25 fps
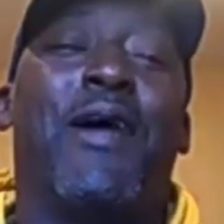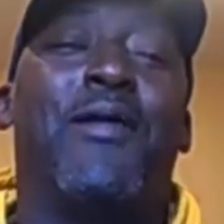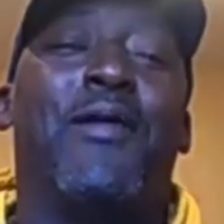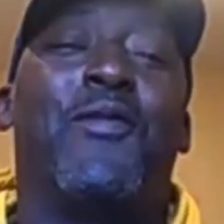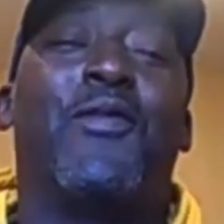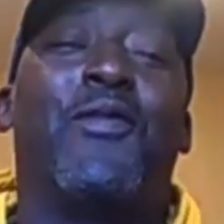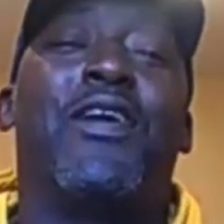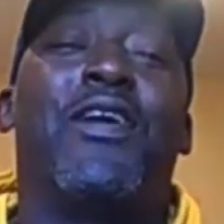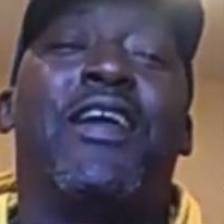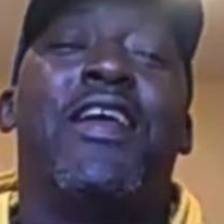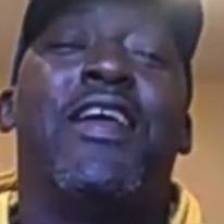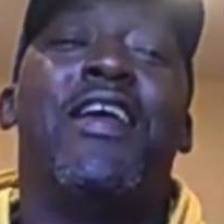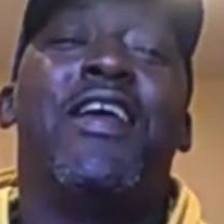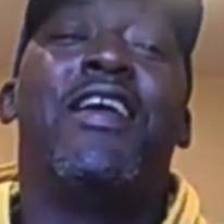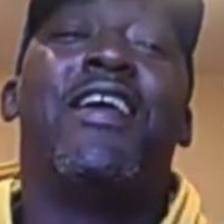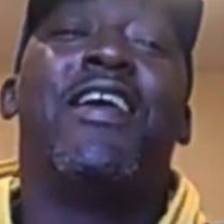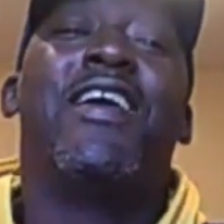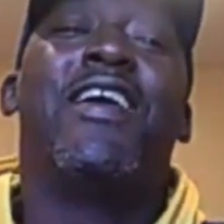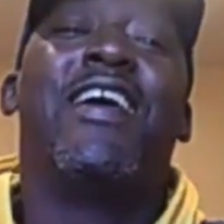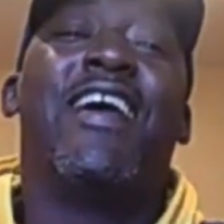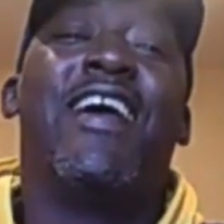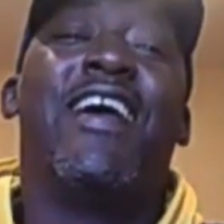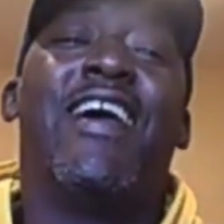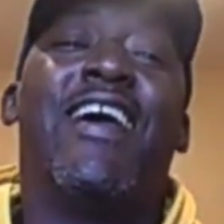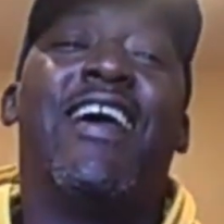
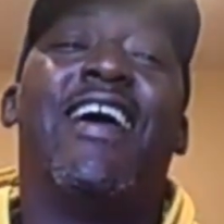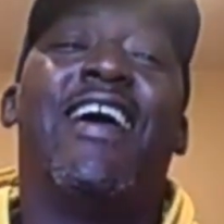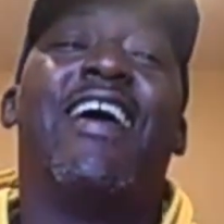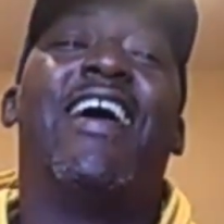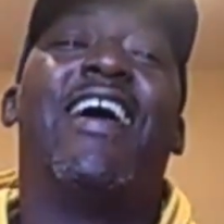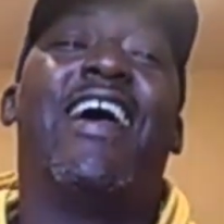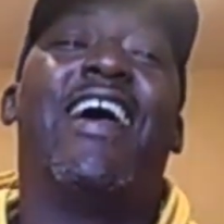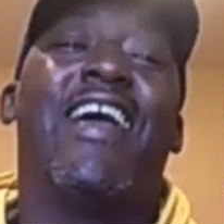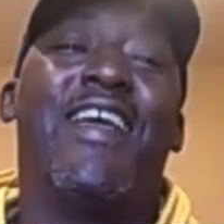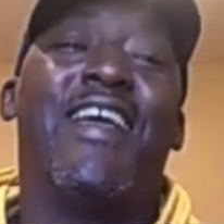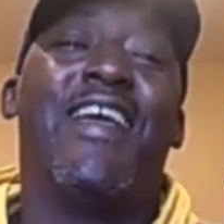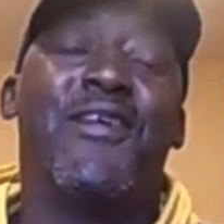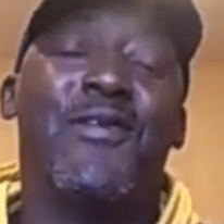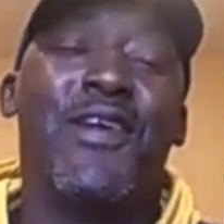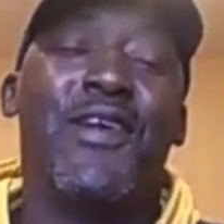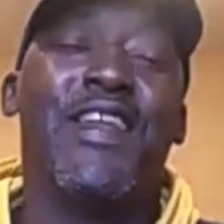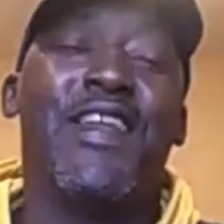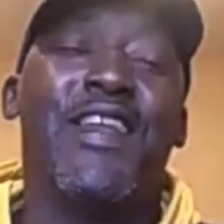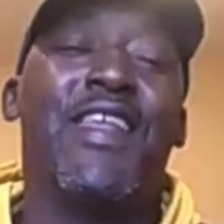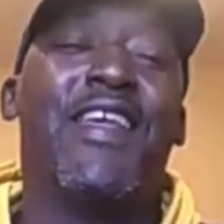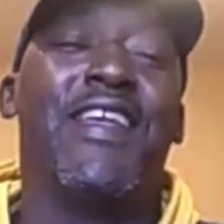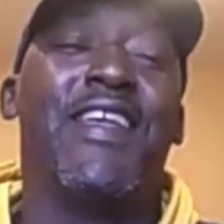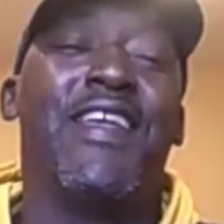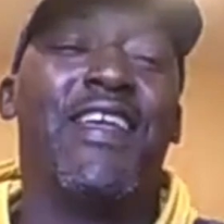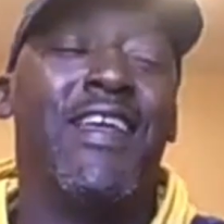Hey,
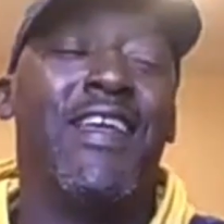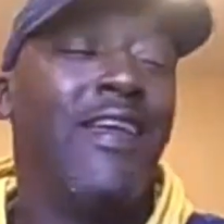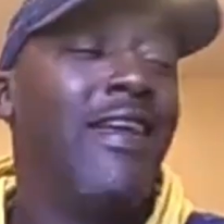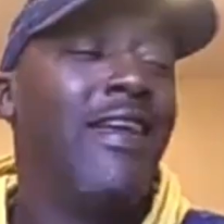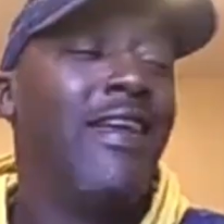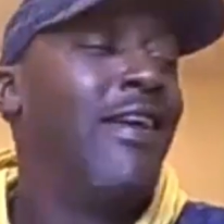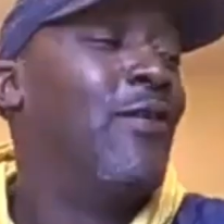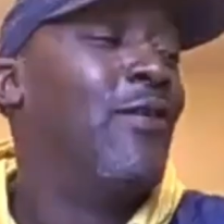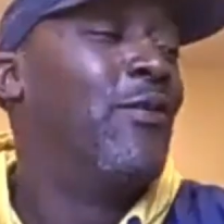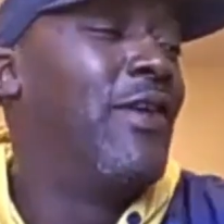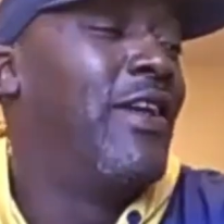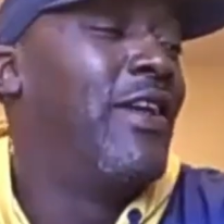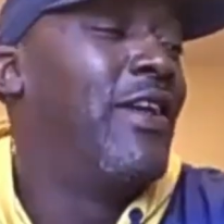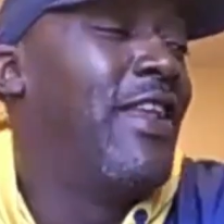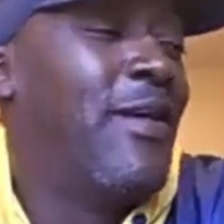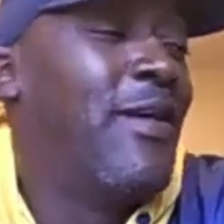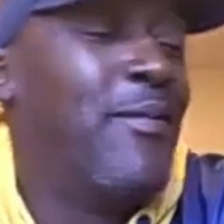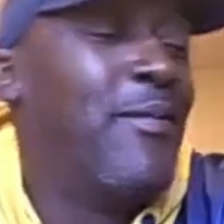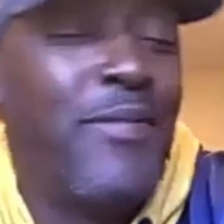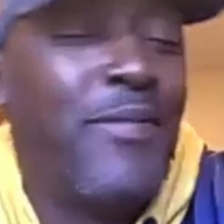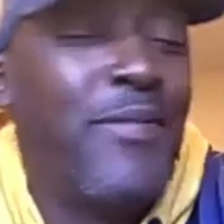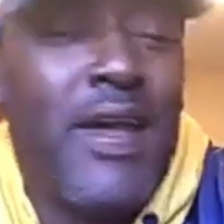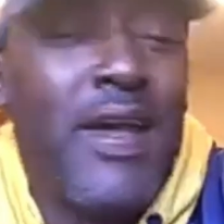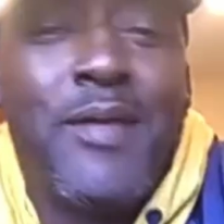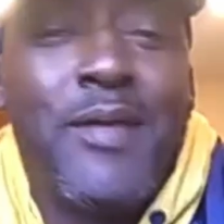we didn't
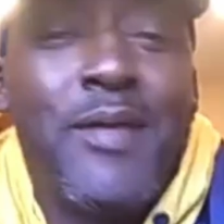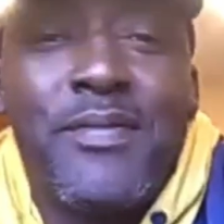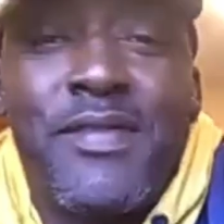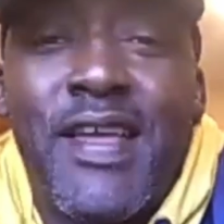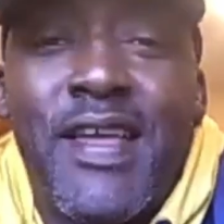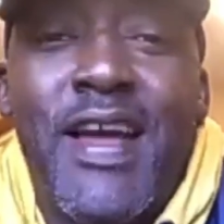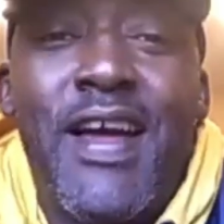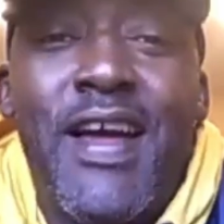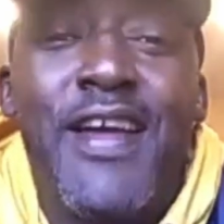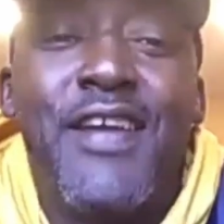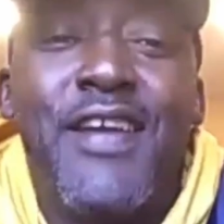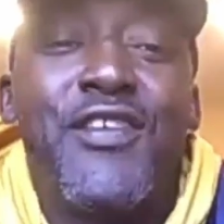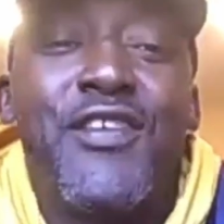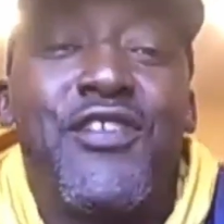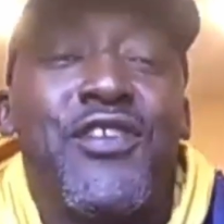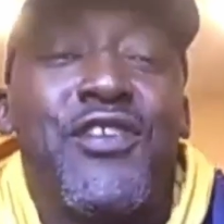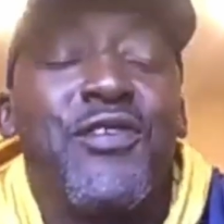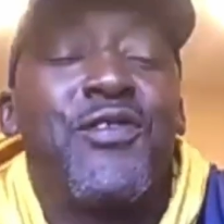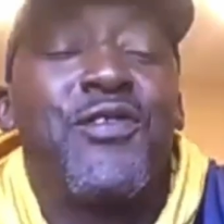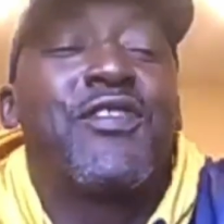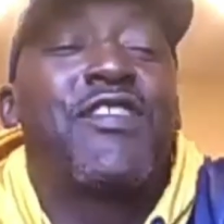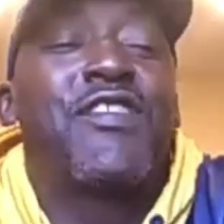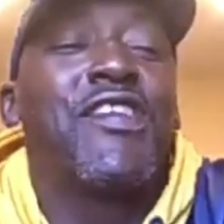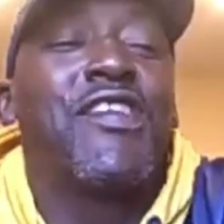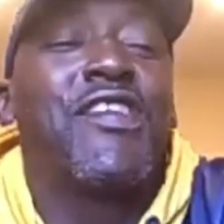baptize you
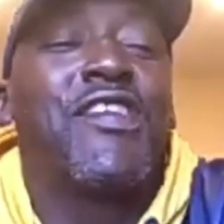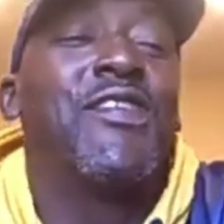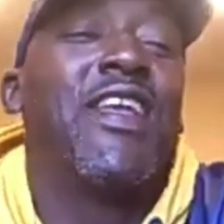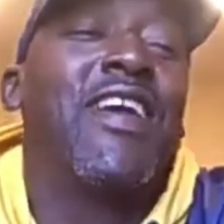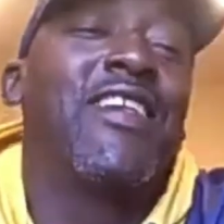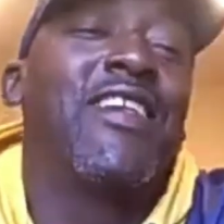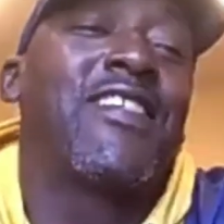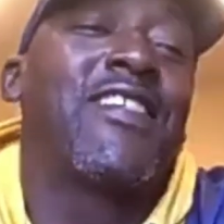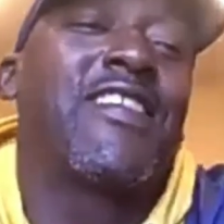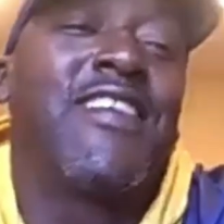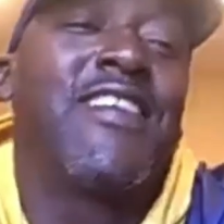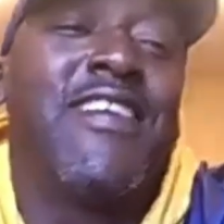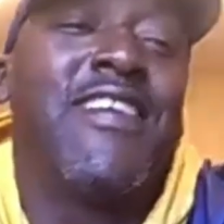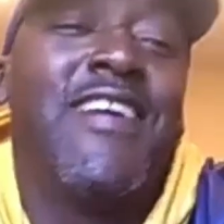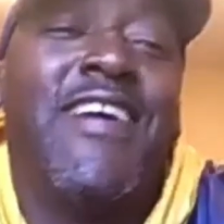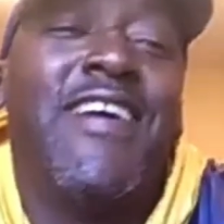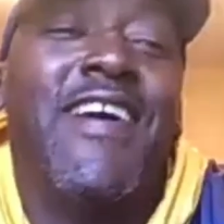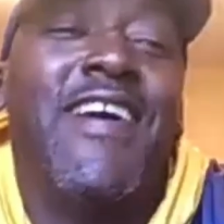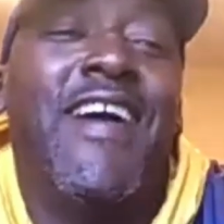too. That's good.